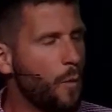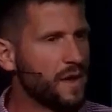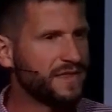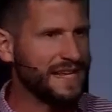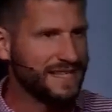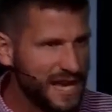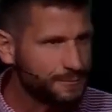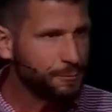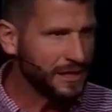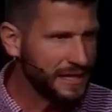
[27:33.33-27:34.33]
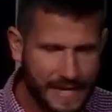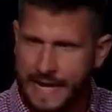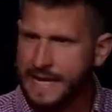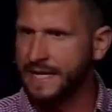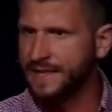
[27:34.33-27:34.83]
What they desperately
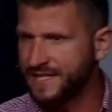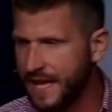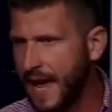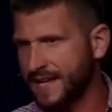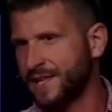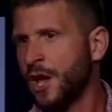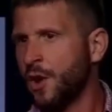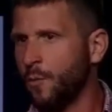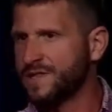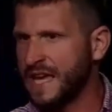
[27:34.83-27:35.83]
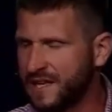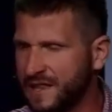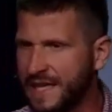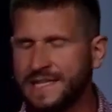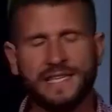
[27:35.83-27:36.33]
needed in this text was a
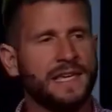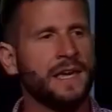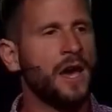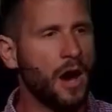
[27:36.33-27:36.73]
cleansing